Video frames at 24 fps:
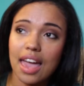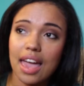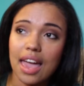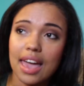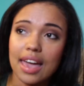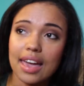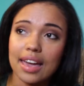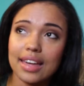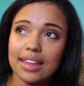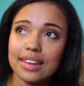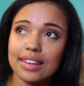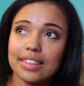
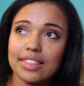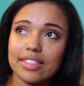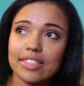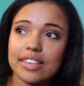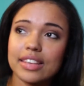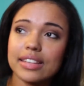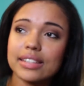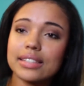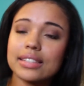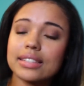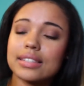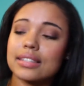And
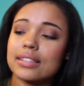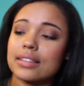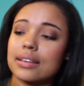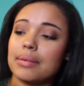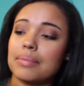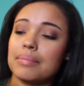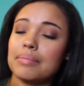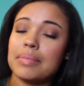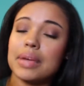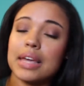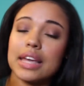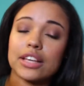this
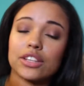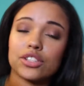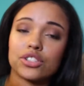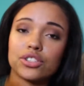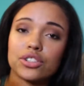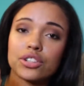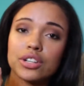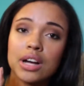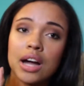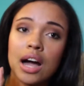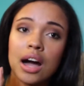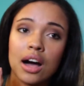makes
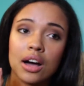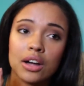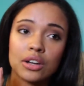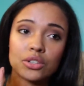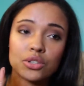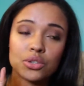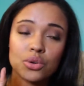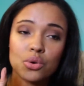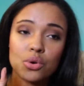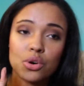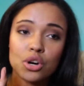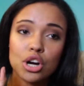your
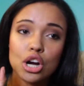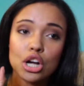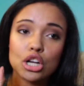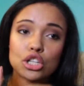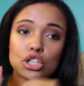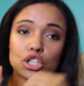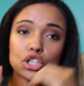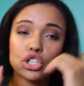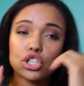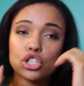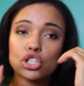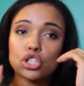contour
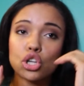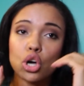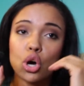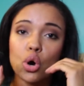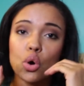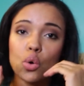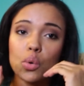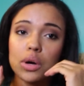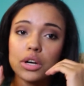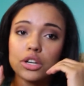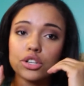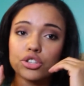
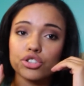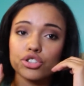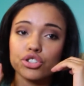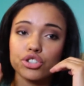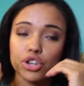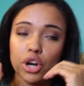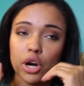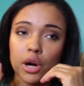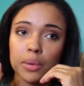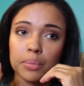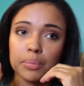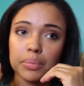so
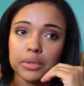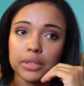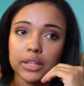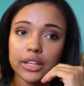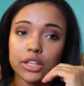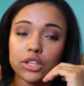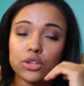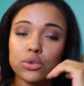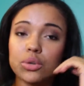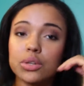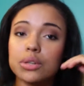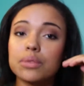sharp.
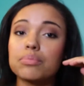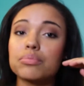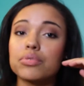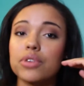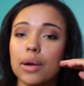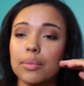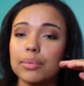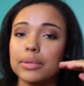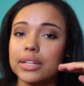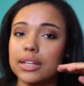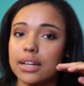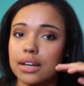Like, you could
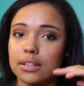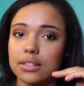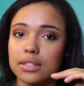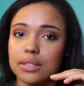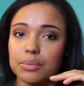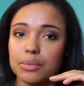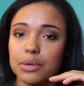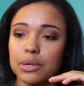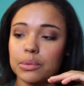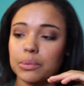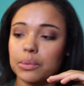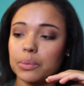probably cut
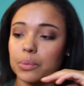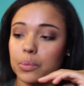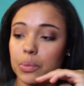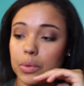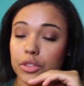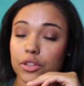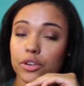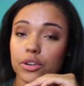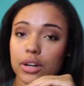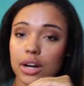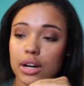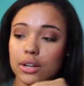someone
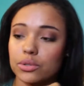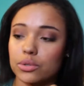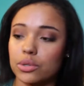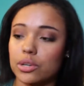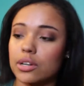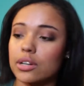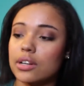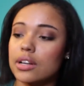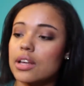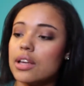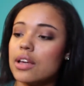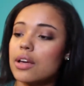with your
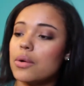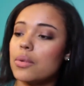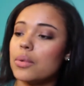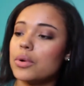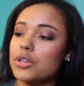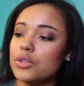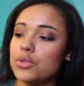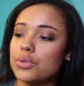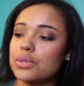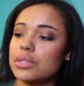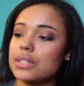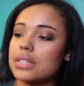contour
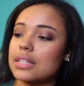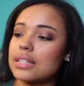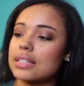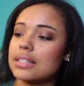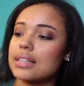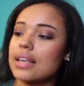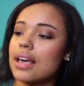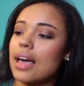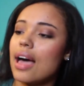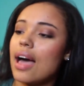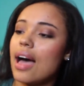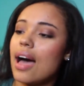when you use
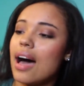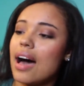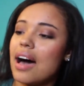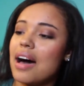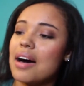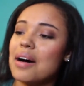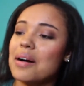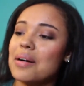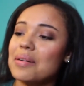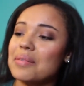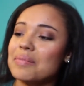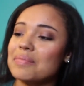this.
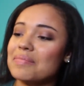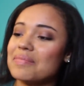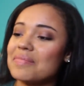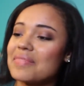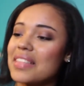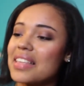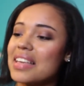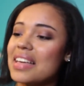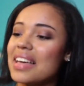And